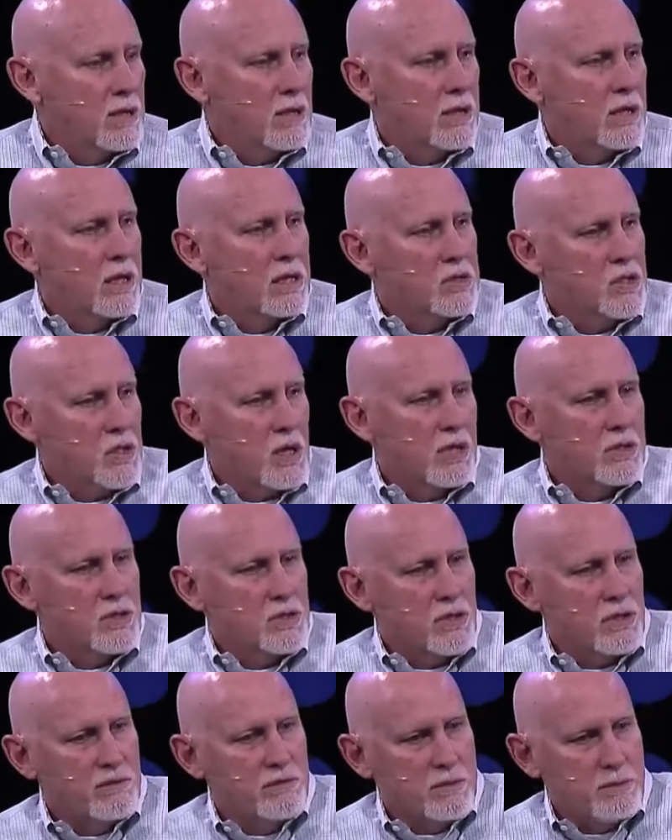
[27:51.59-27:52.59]
that you're going to
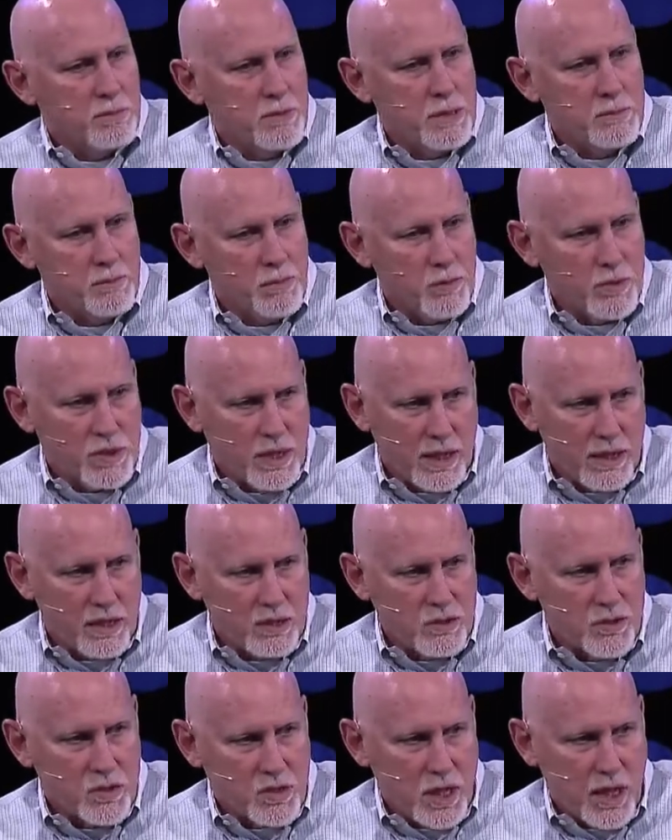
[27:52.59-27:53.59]
start serving people without
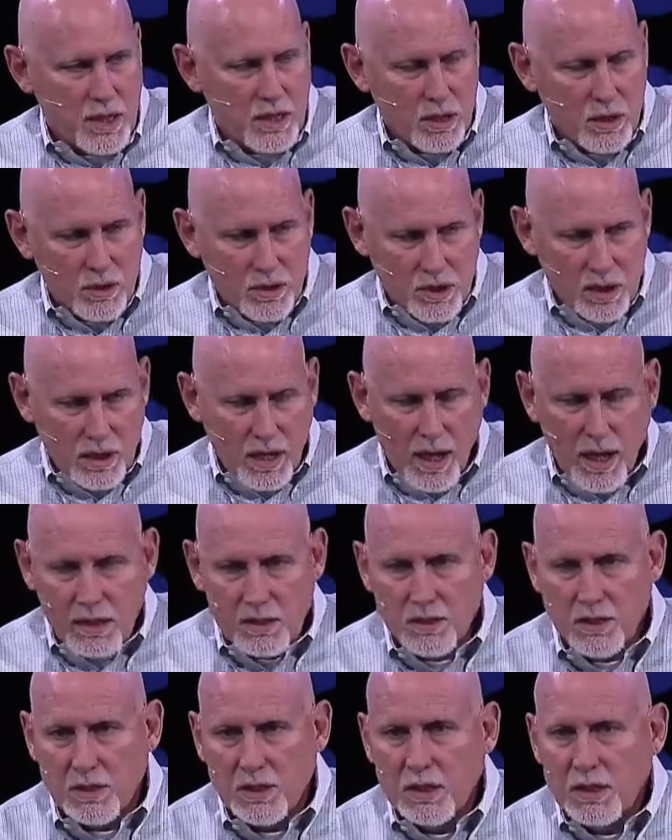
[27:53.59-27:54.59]
understanding good
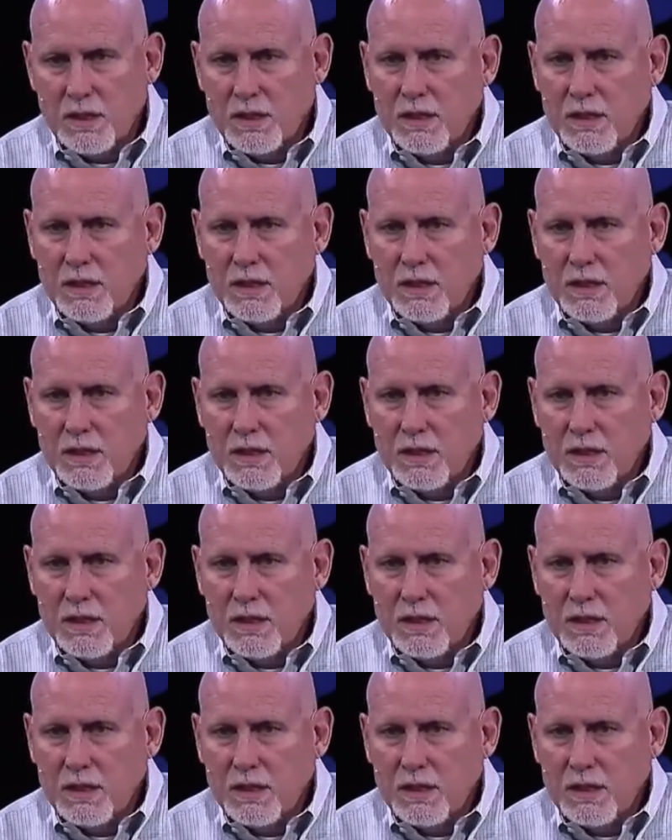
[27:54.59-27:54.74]
theology.